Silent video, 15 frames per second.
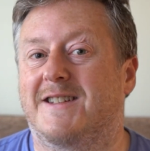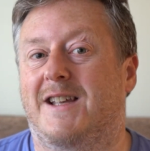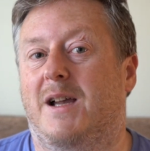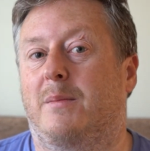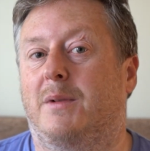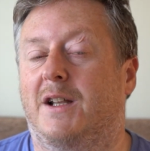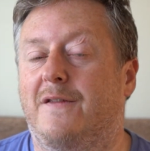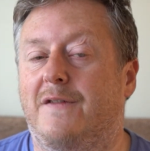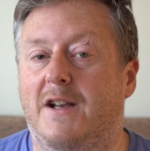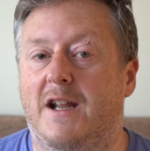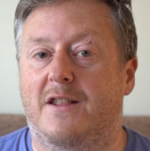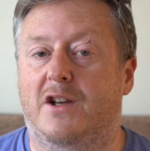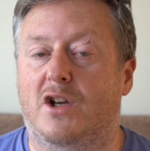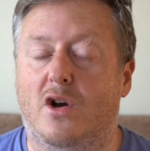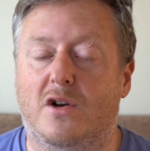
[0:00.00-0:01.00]
that I'm living
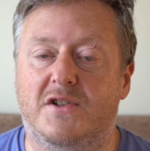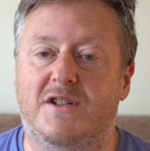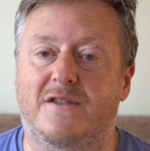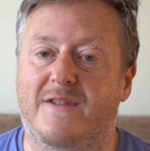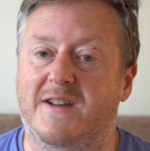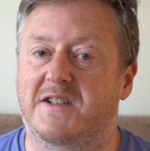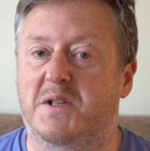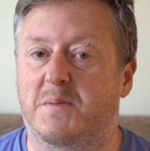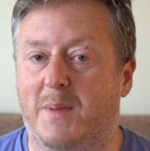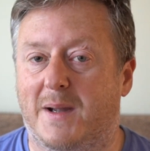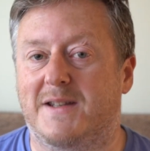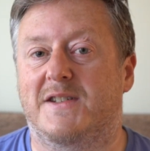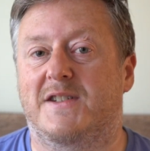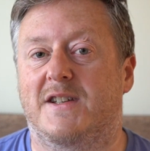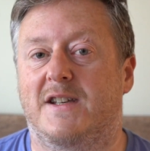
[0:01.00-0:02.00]
in, the cost of
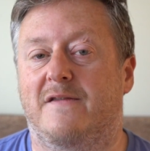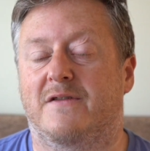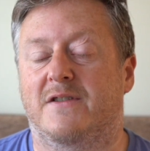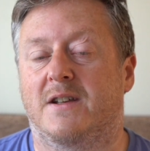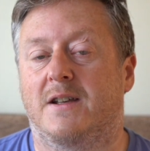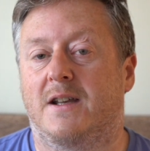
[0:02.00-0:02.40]
expenses